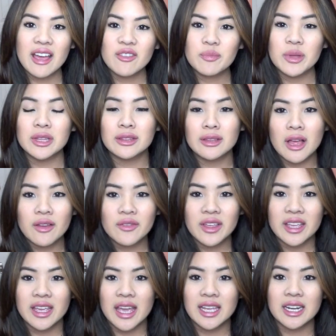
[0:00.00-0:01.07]
have been
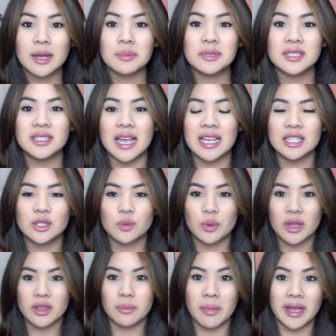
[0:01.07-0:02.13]
loving and obsessed
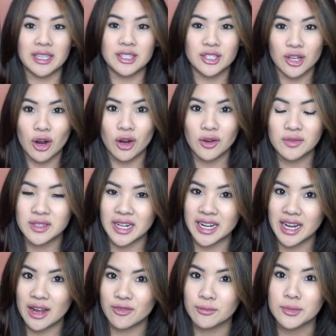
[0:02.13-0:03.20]
with my scarves that I
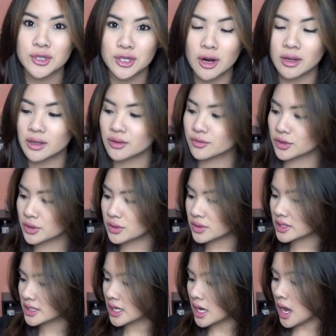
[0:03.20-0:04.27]
got from Charlotte
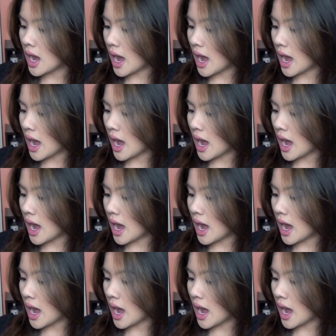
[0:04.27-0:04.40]
RUsse.